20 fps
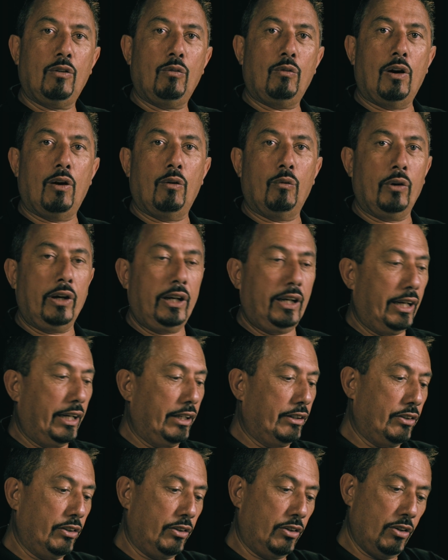What we
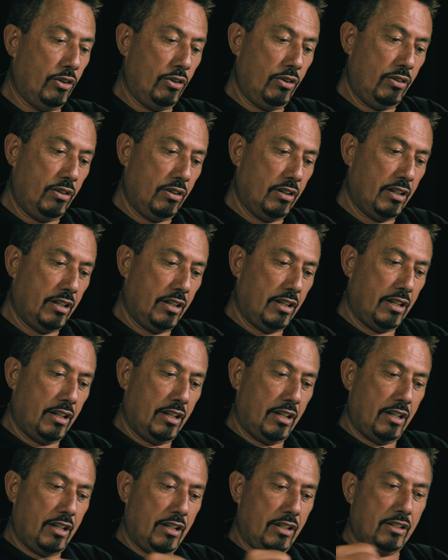need to do
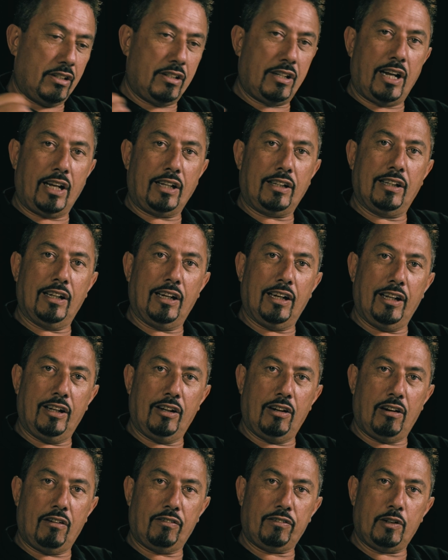is take the lid
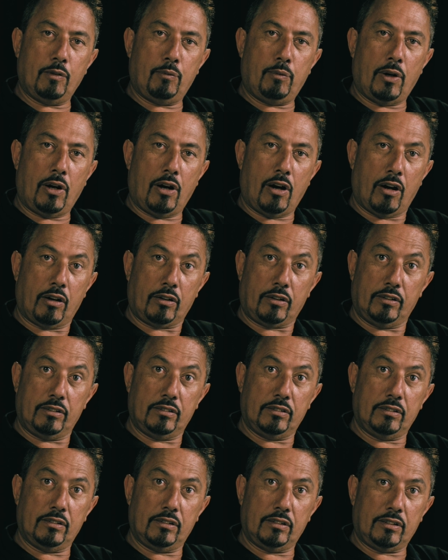off the pot,
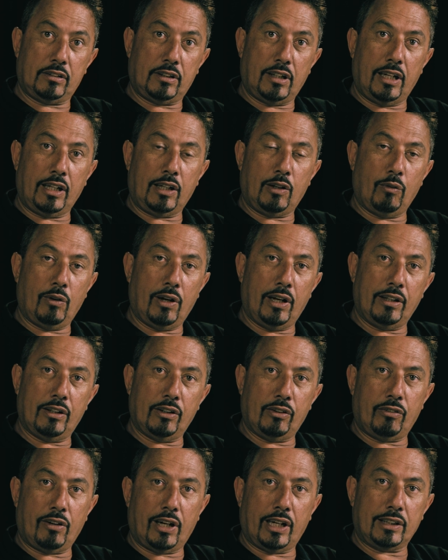take away the
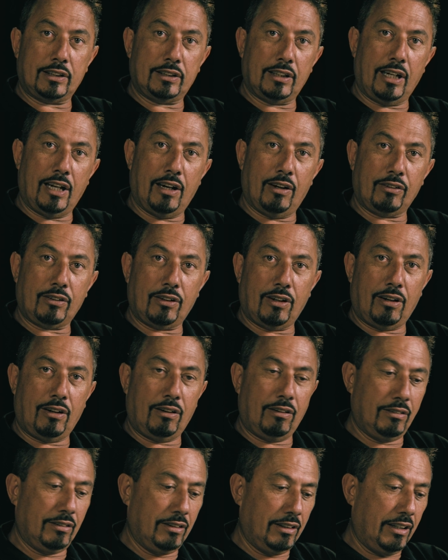drugs and
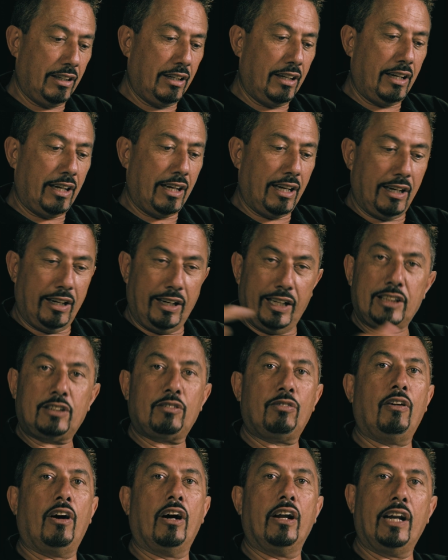alcohol, and let's
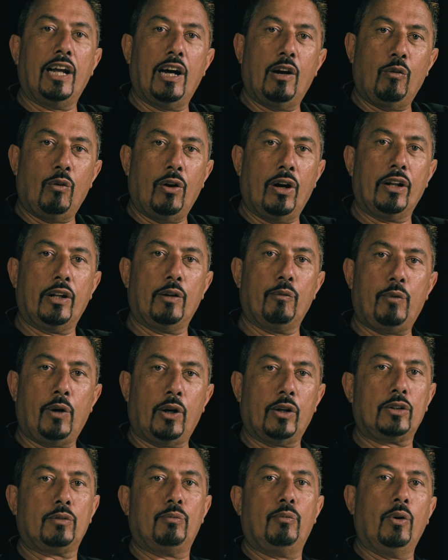find out why the
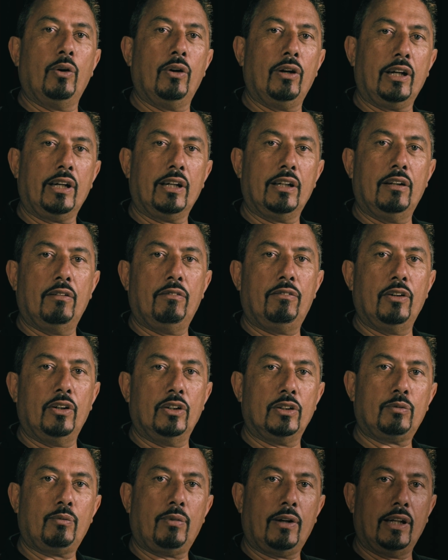pot's boiling in the
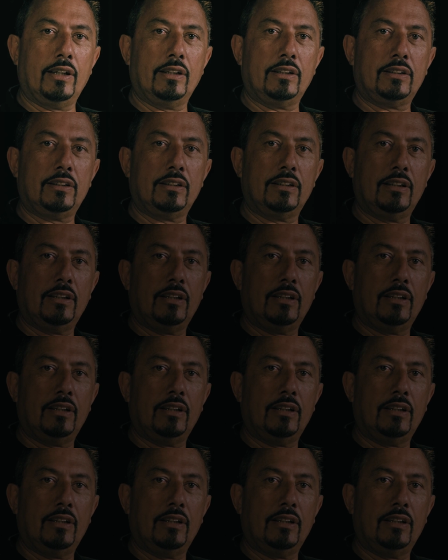first place.